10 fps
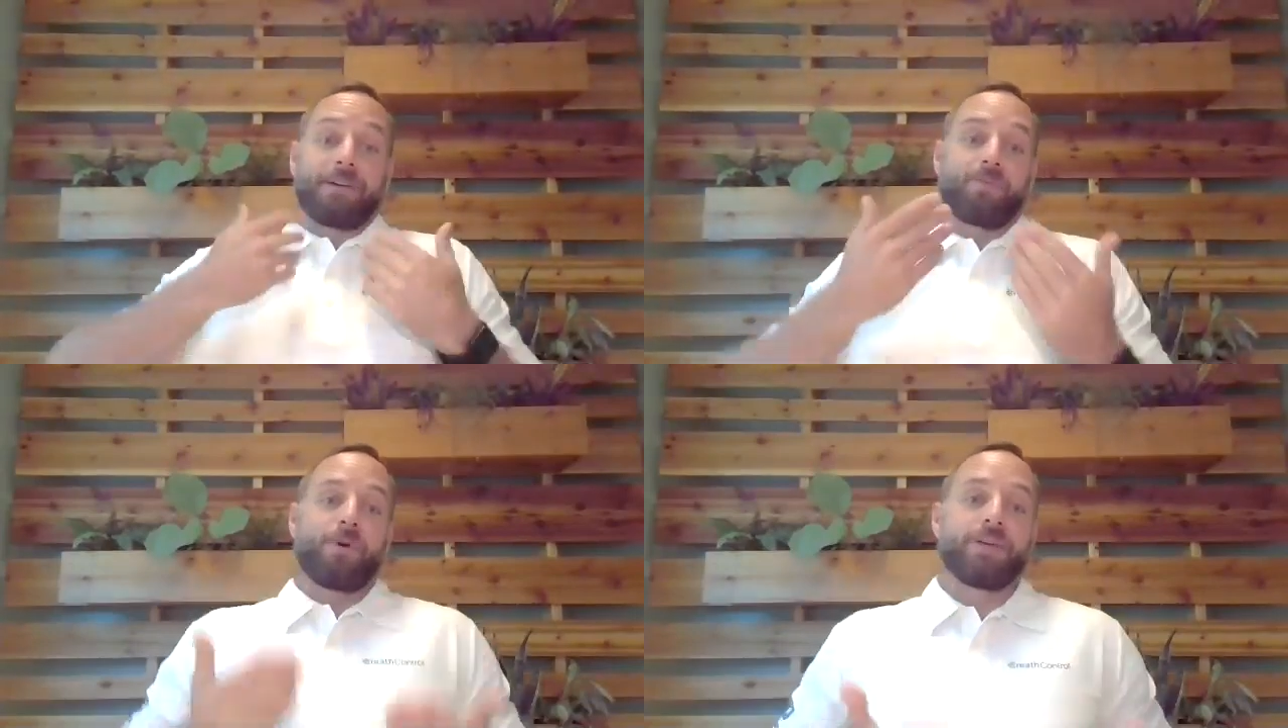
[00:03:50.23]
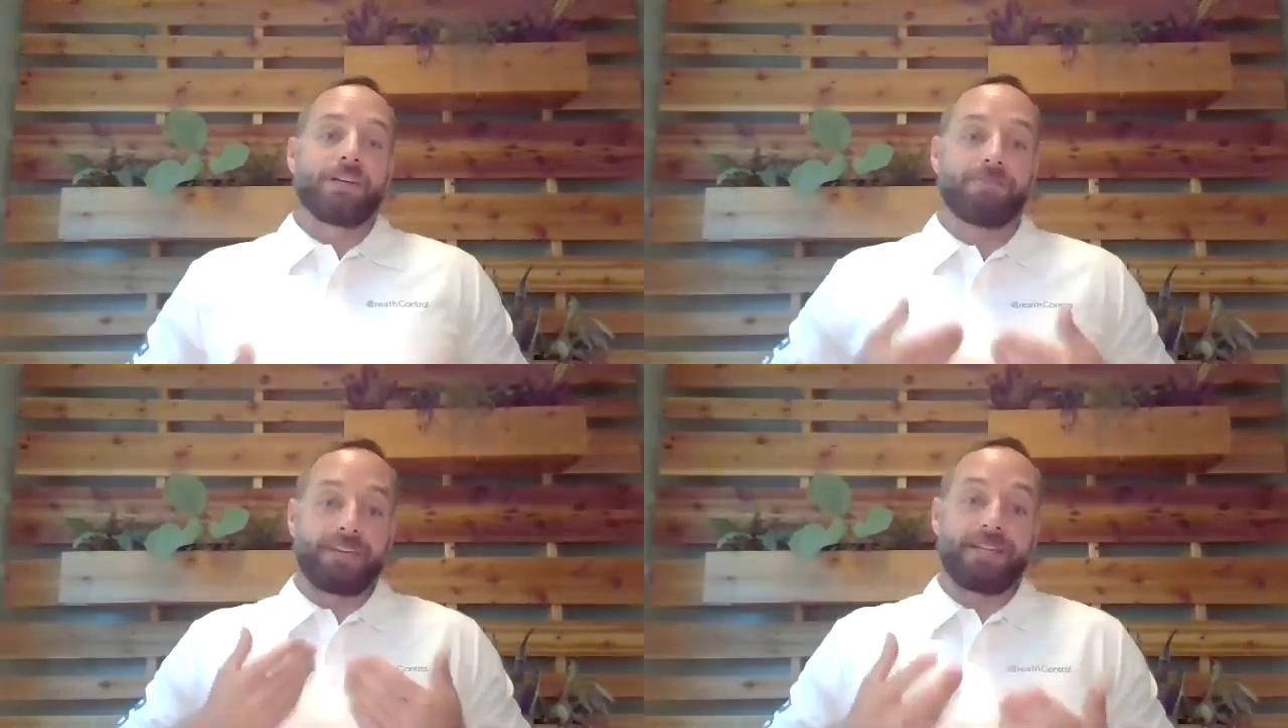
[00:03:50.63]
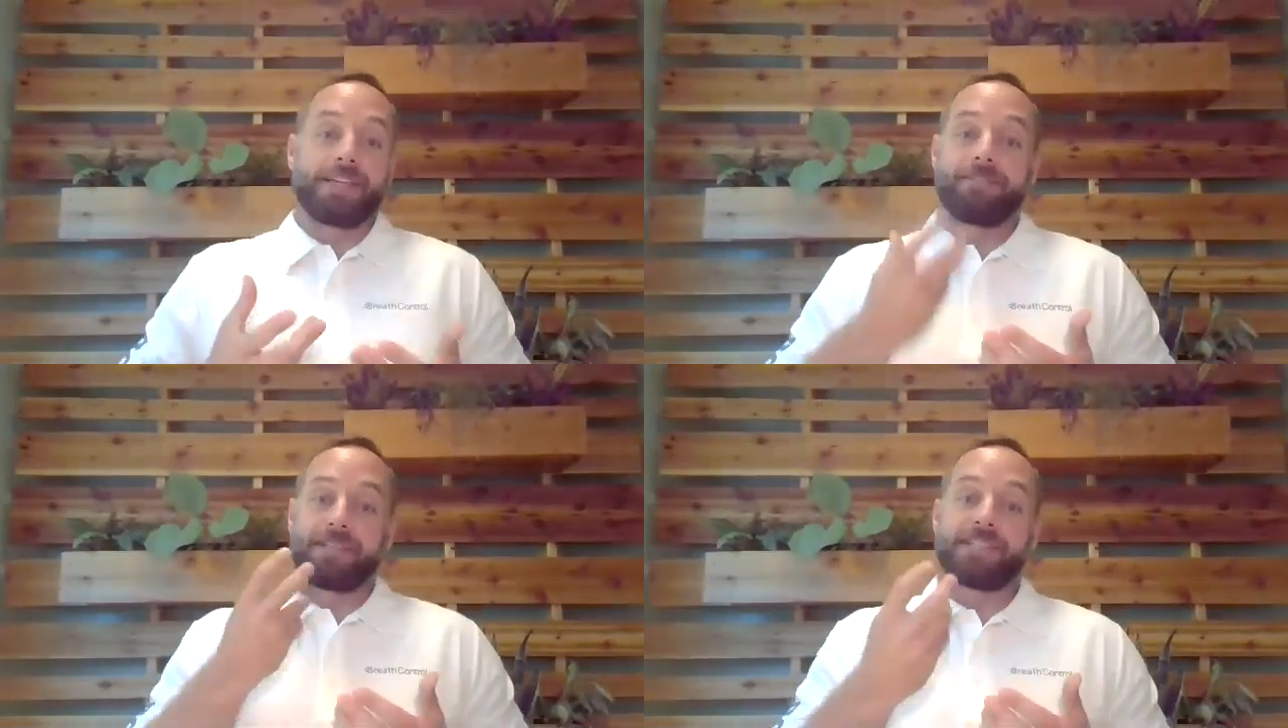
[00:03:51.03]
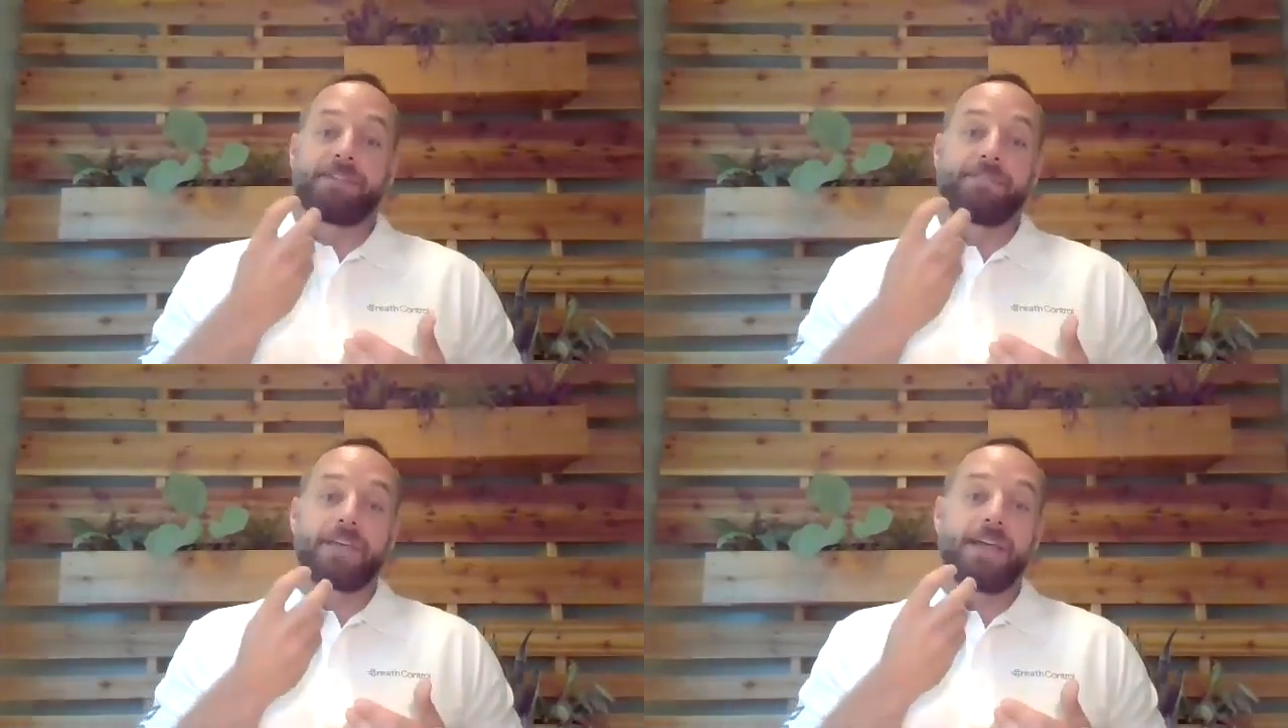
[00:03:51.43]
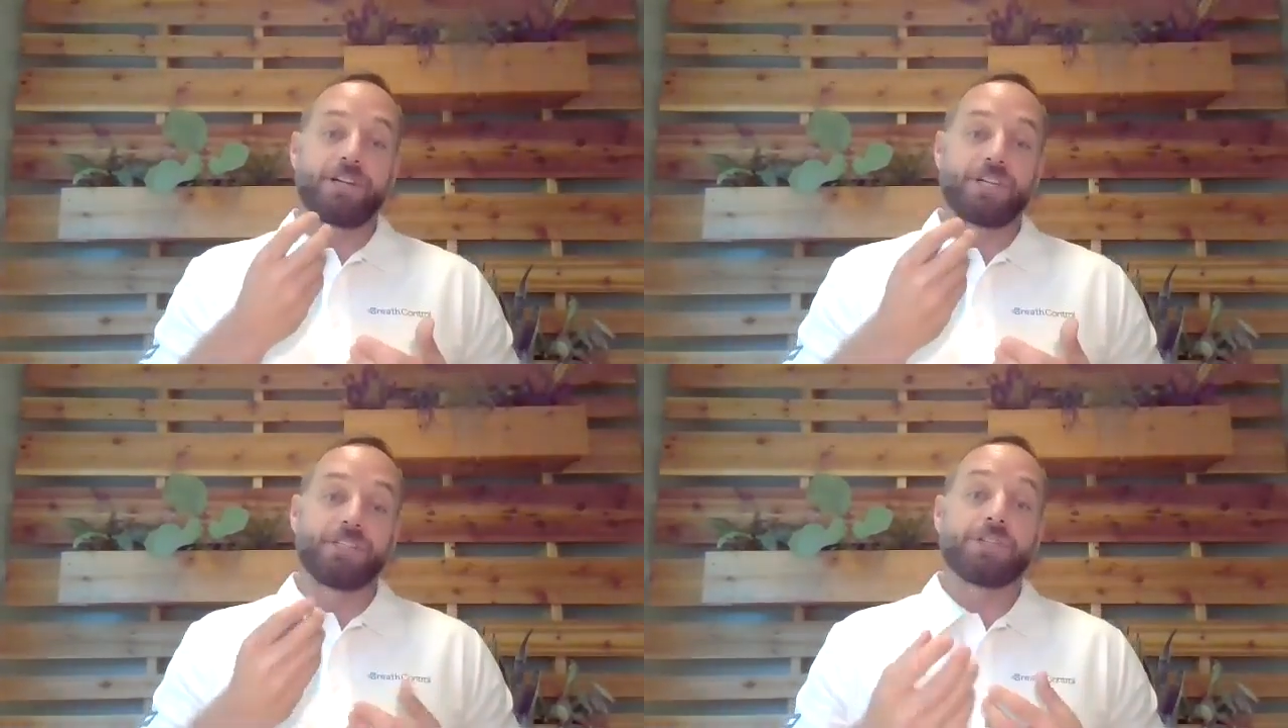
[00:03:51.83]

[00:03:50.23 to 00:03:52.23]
when you're feeling of the suffocation,